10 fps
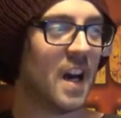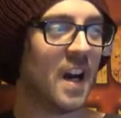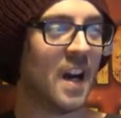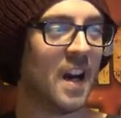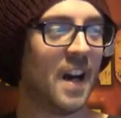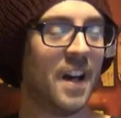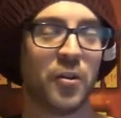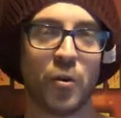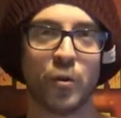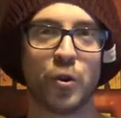uh, in
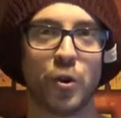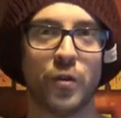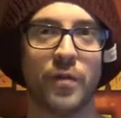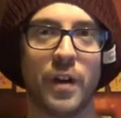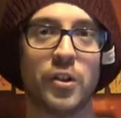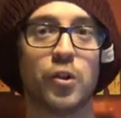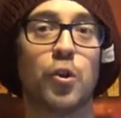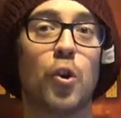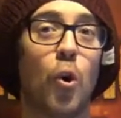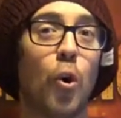your own shooting phase
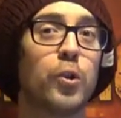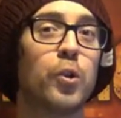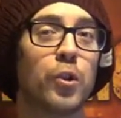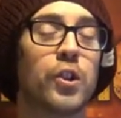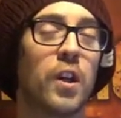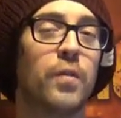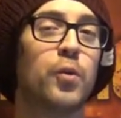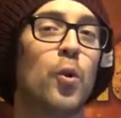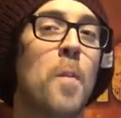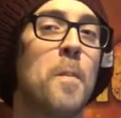and cause yourself
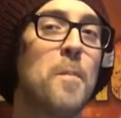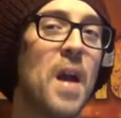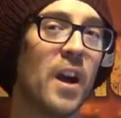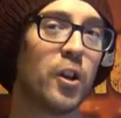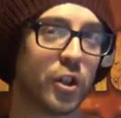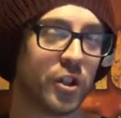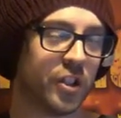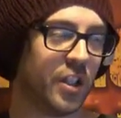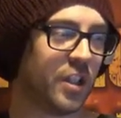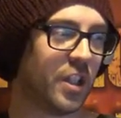to
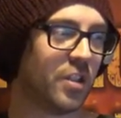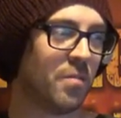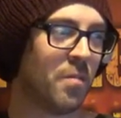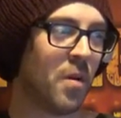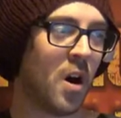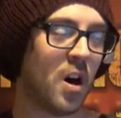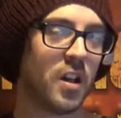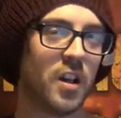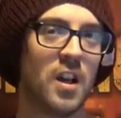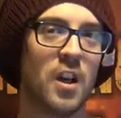emergency disembark.